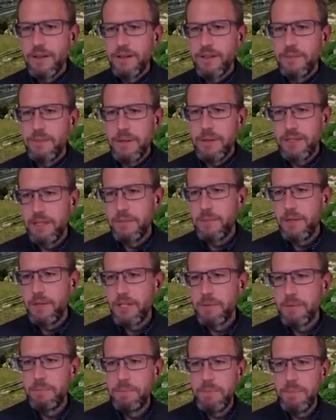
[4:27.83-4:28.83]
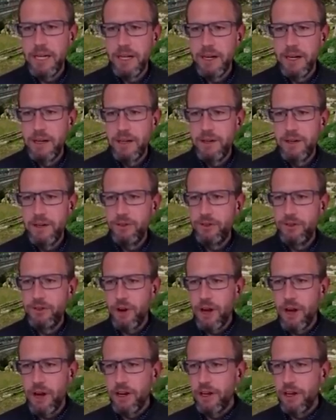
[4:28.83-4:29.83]
depicted much bigger,
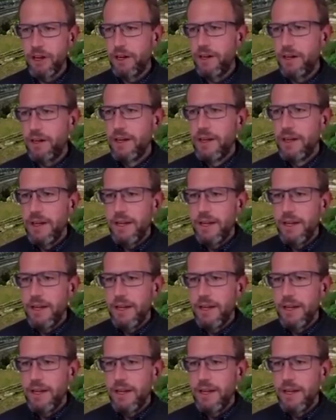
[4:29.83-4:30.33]
stronger.